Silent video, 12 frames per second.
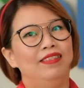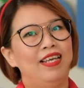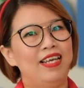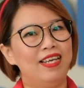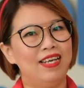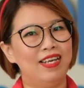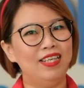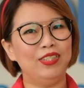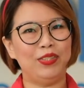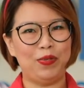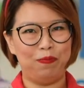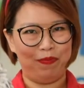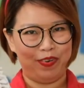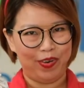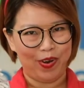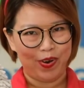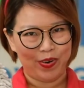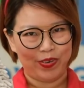They are
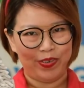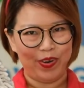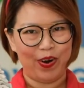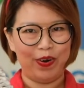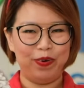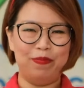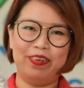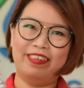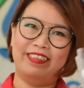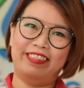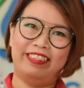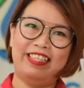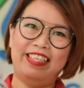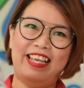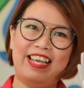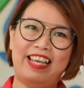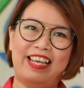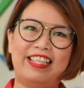super adorable, isn't
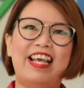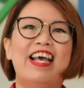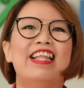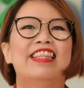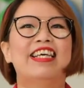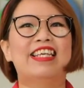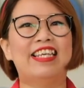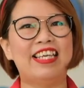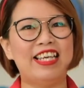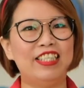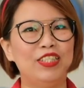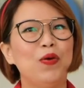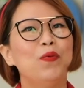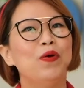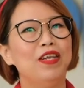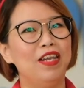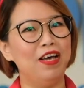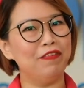it? The kids
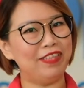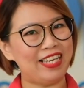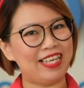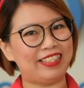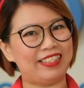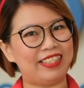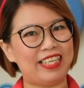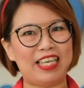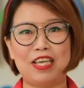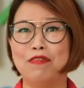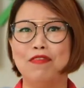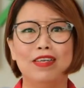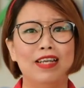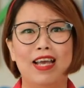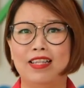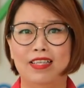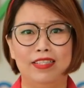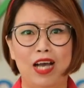would love this. Even
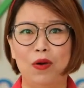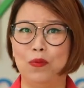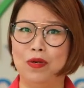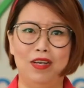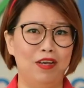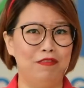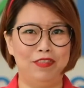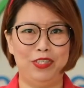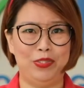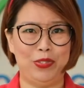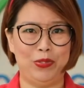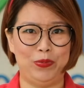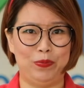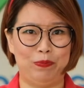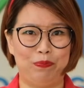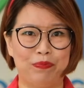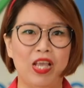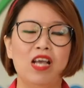an adult would love this too.
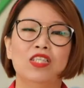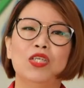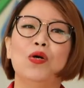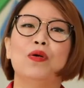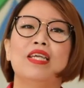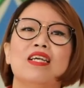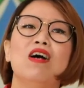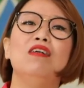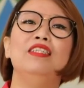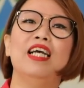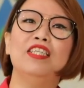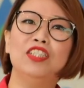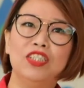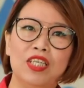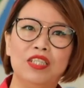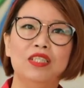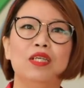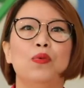So in
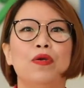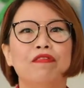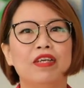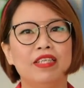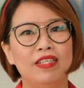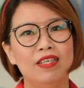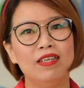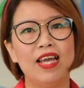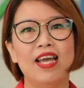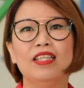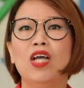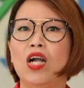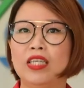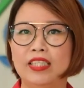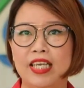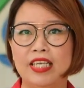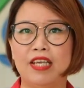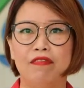conjunction with the year-end
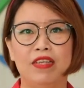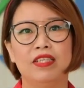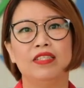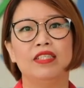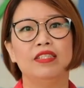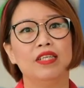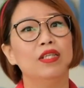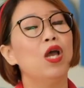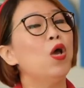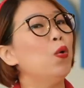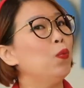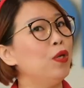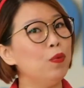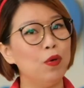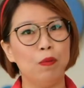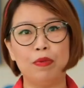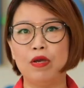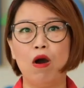holiday gifting season, we
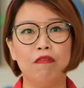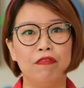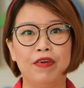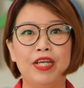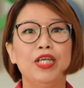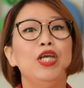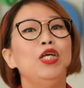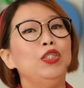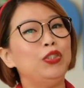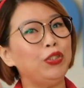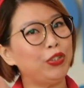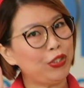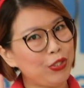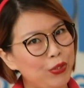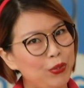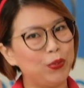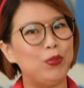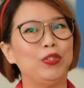will be offering
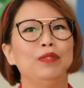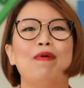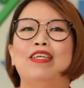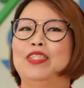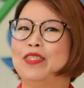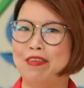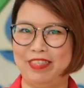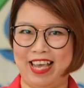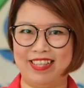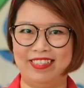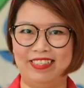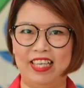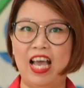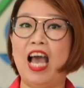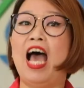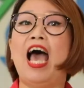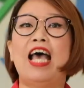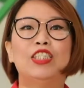2 special gift sets.
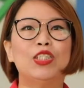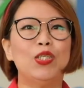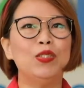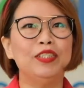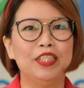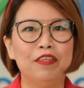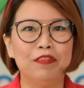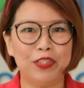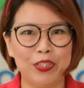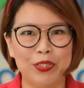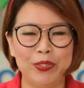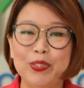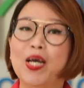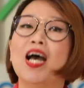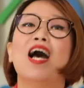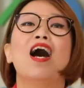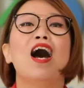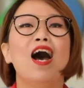Exclusive to
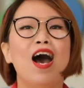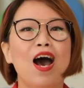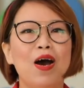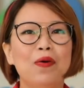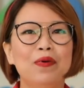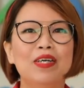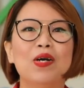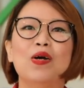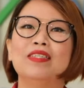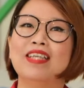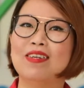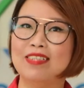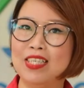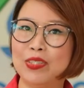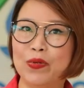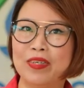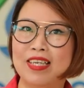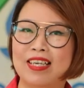our
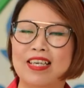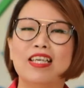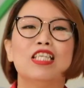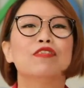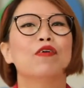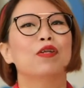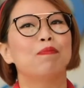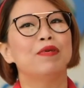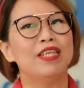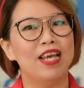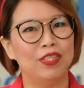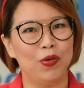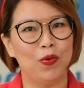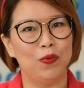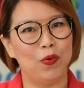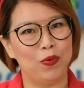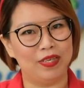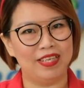consultants only. It's for the
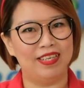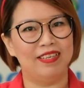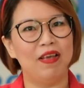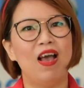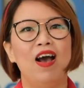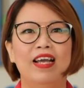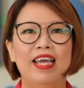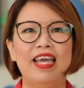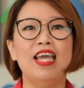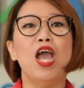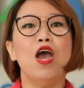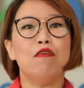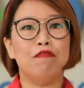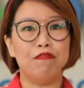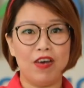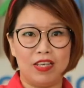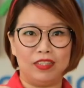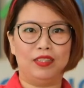PSO only, okay?
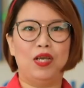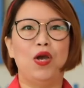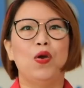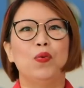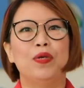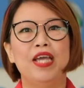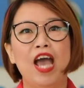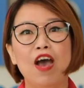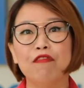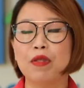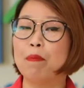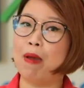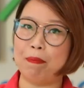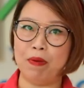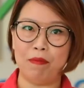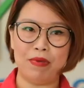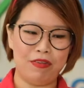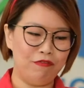First, we have the
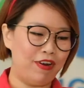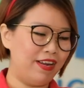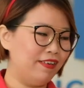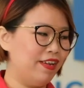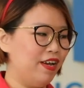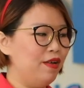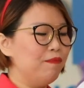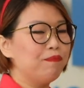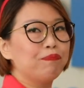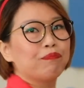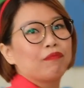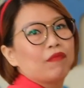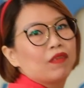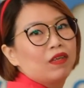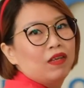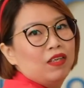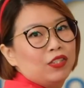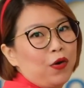peppermint reindeer.
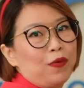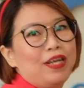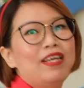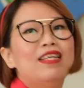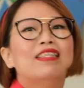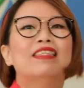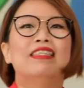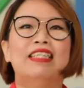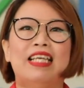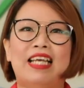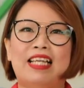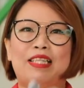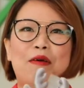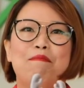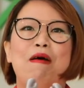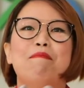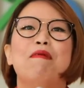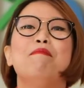Sorry, the
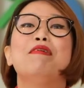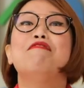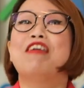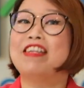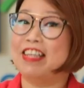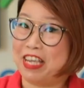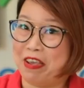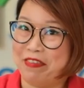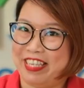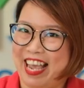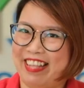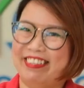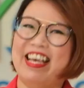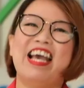peppermint reindeer gift set.